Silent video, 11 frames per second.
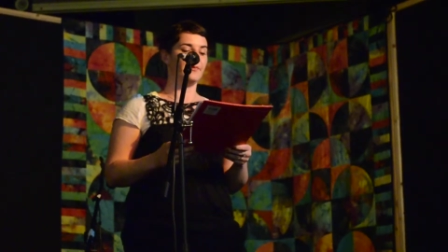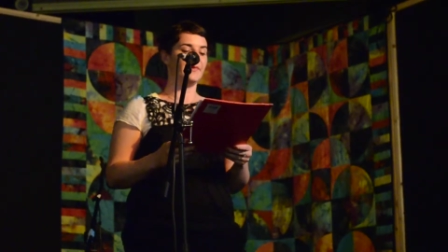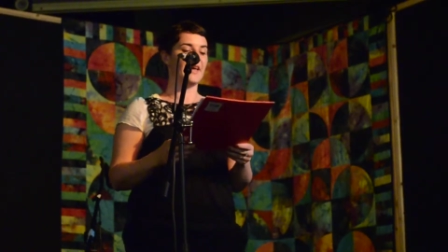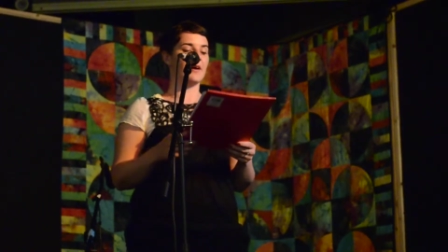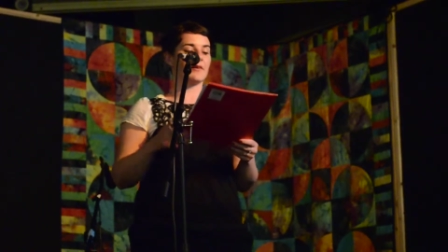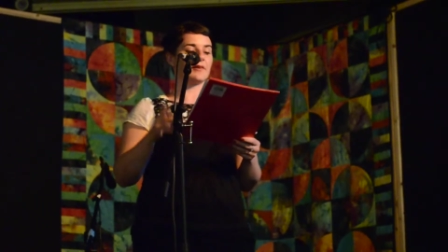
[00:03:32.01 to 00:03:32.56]

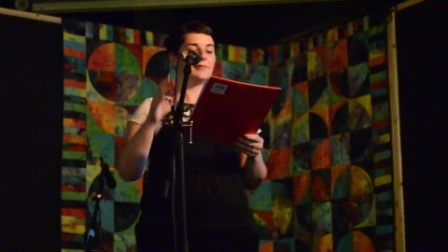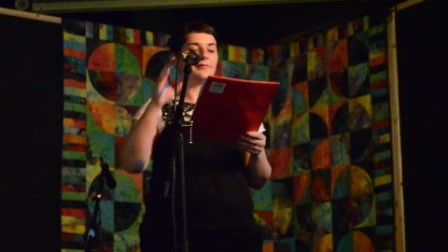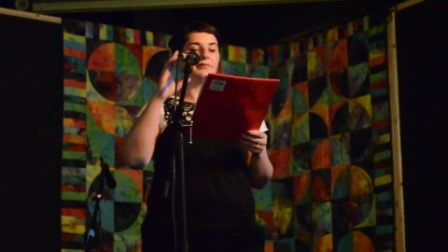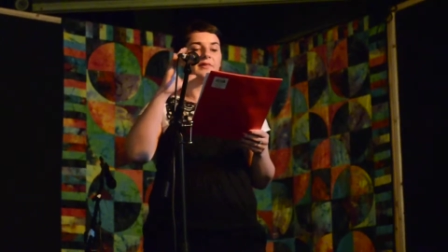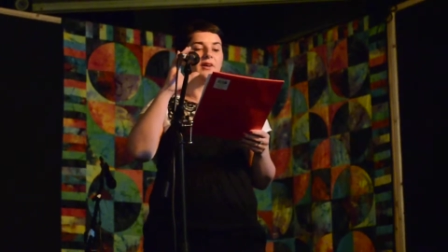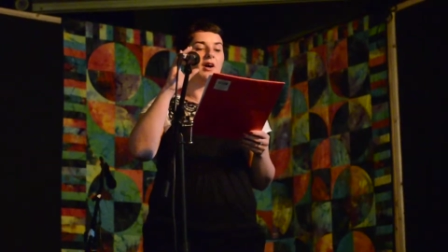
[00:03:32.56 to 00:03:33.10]

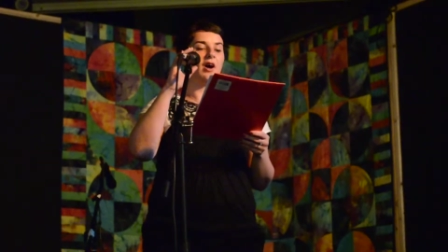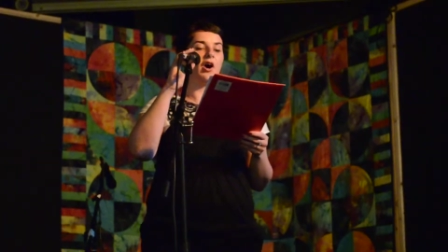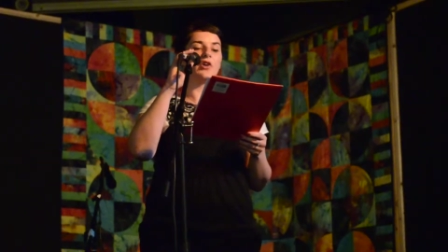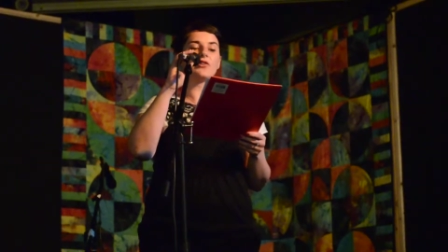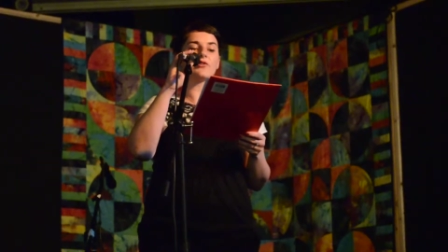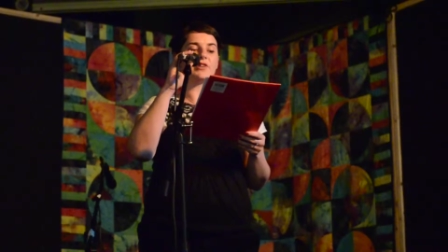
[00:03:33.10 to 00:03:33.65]
There,
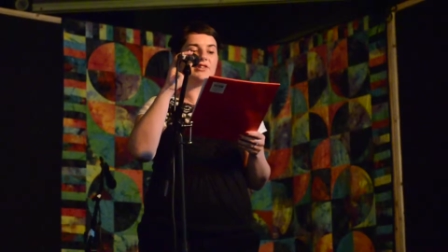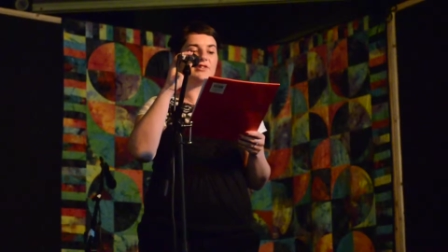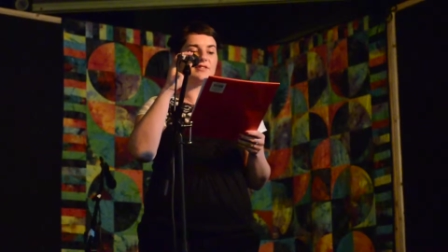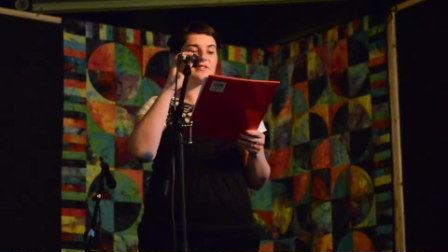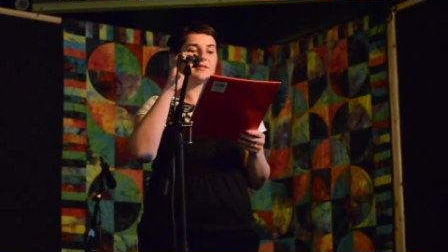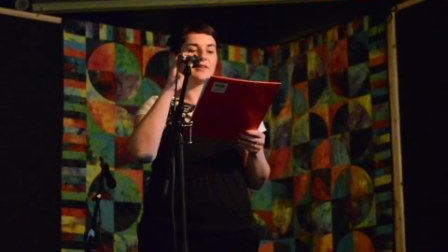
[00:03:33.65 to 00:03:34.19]
on the
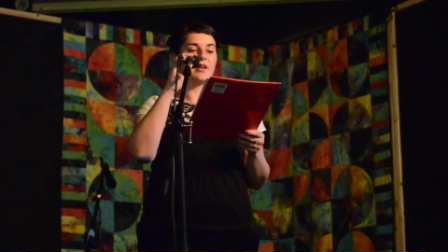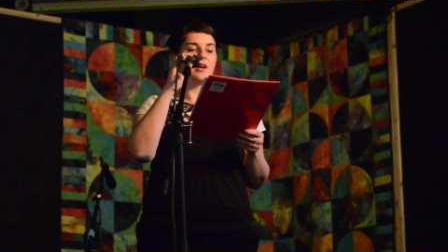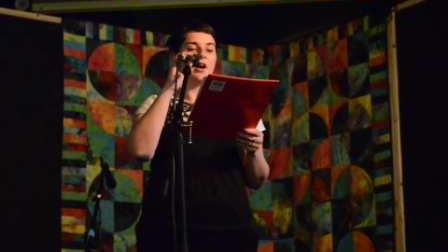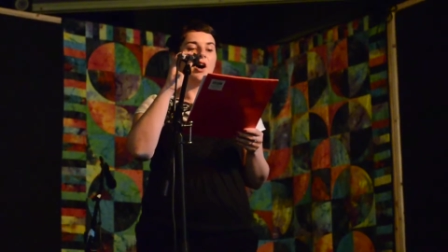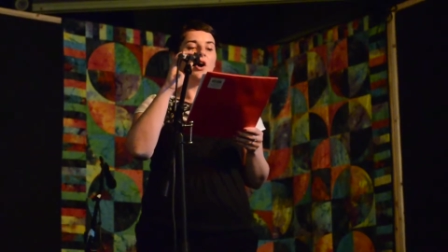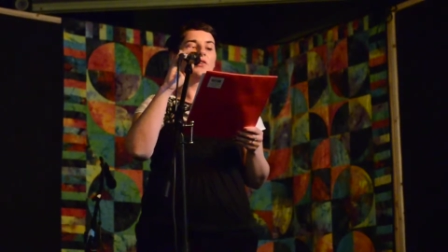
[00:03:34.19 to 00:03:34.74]
ridges,
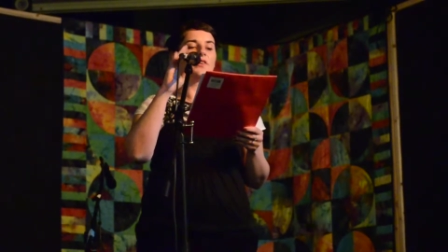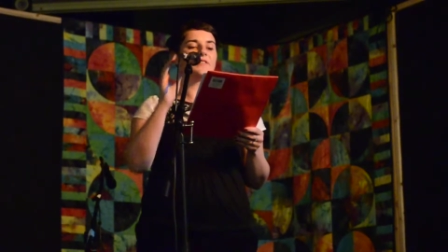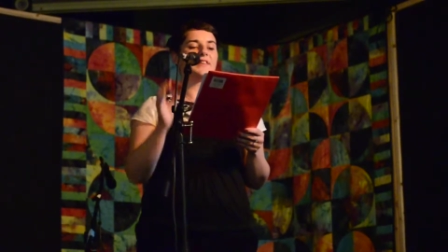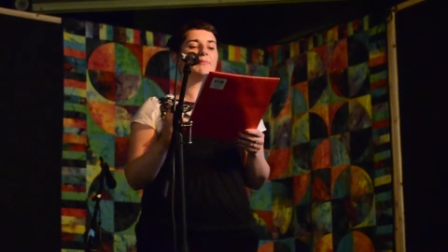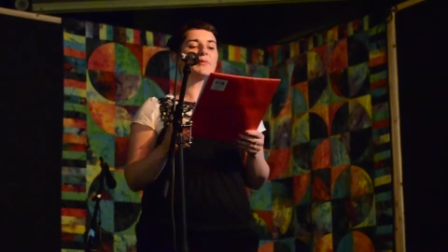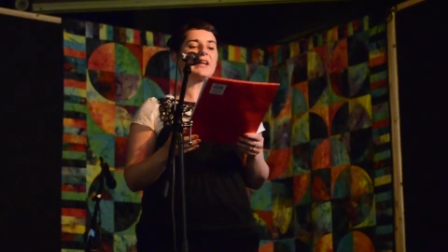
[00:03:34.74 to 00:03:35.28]
on the
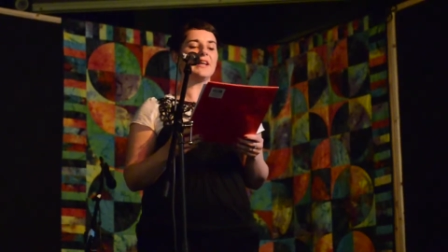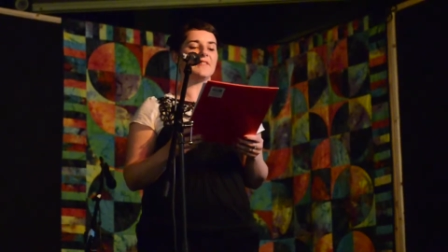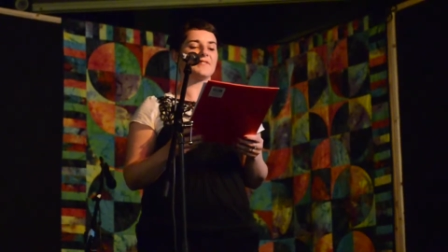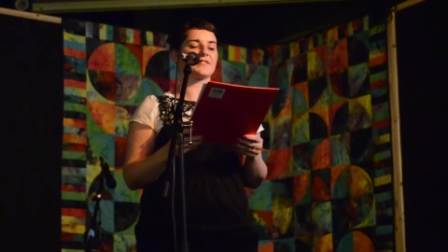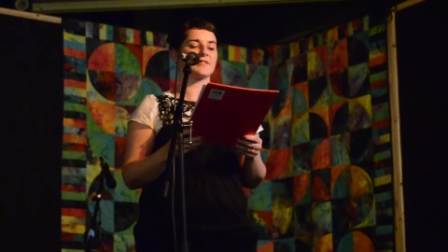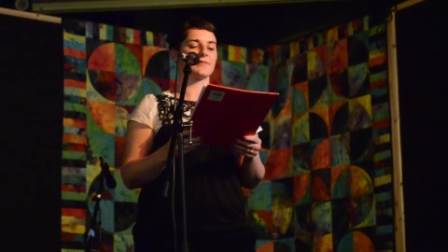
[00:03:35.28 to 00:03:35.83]
steep
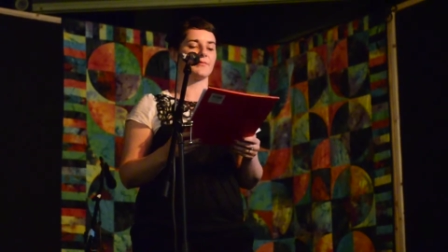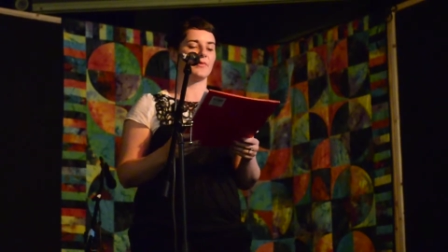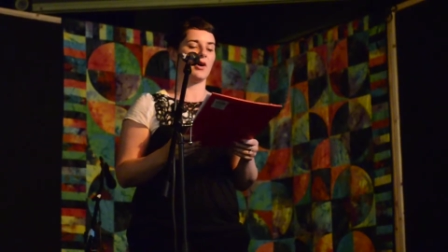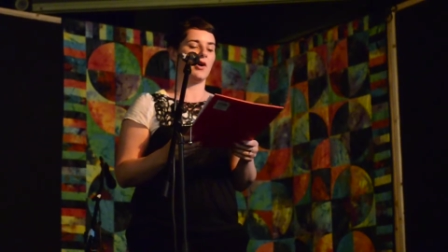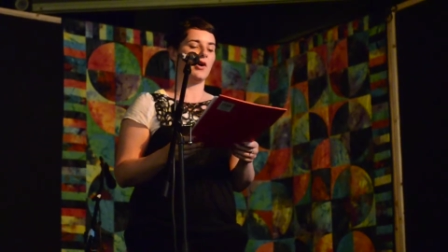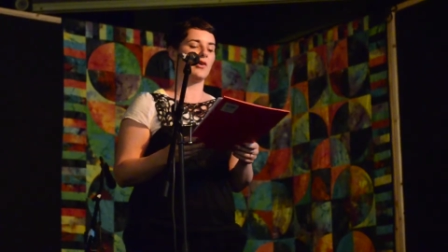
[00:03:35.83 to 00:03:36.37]
cliffs,
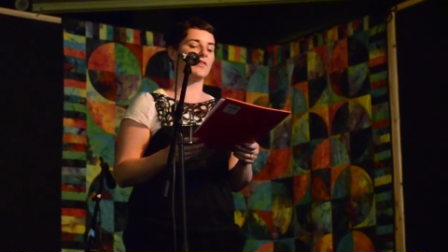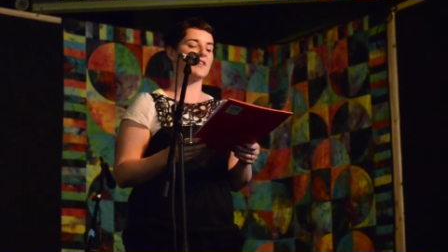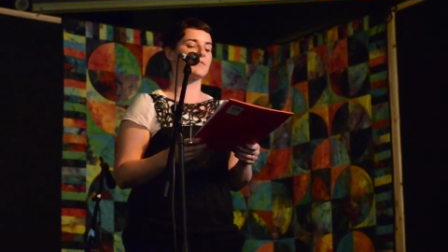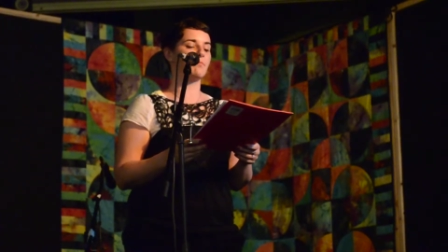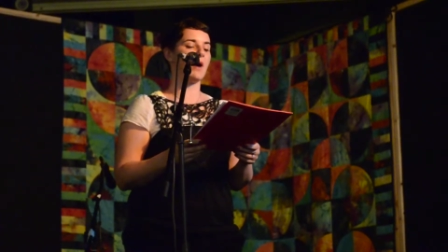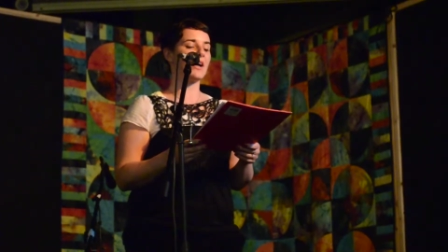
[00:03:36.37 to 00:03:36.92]
on the
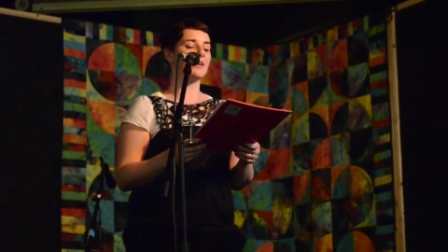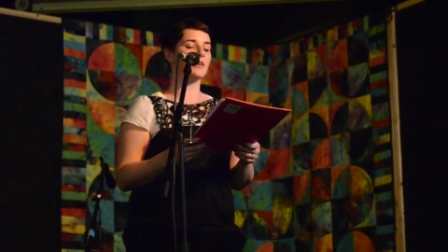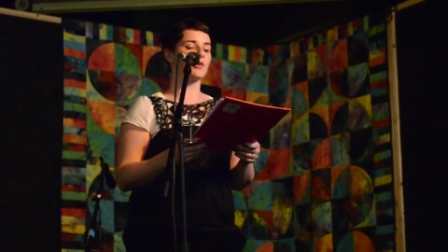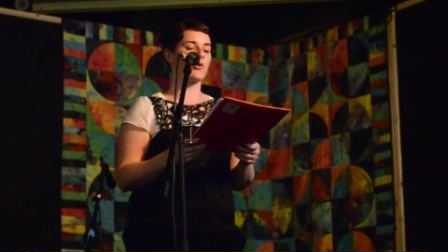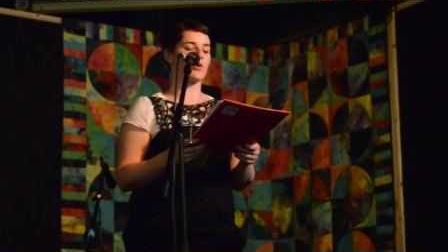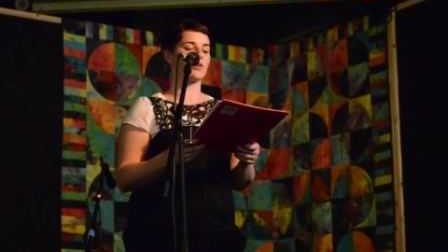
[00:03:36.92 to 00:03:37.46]

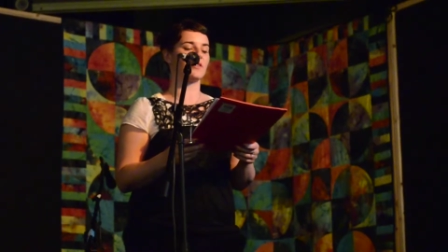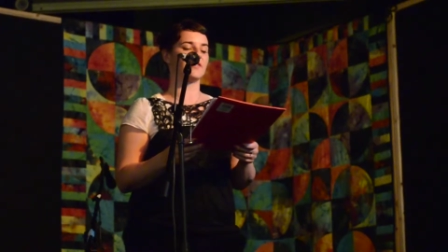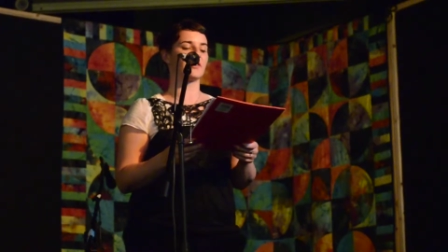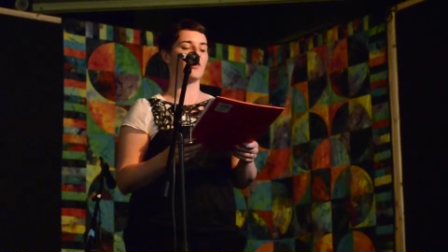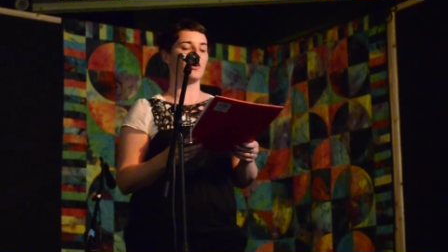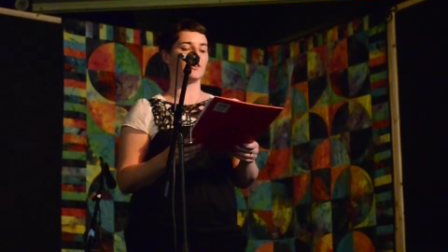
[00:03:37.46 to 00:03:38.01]
spinal cord of
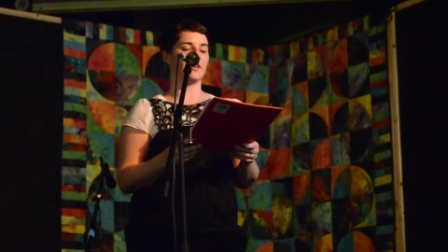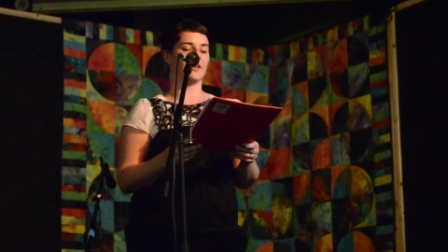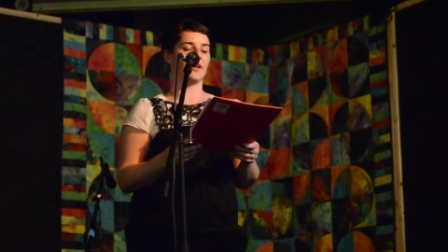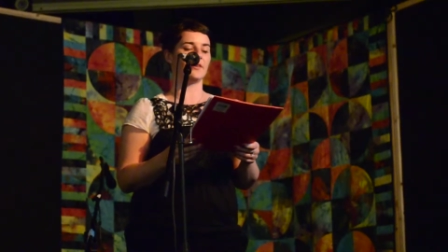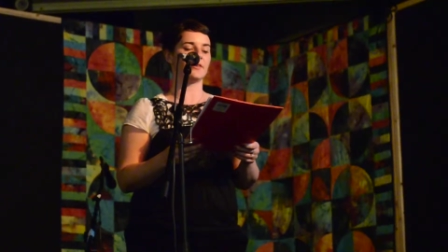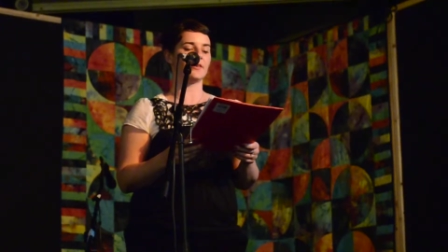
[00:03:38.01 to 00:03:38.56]
the
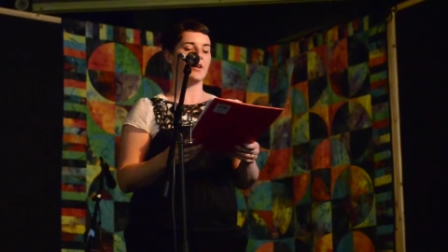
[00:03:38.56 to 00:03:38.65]
continent,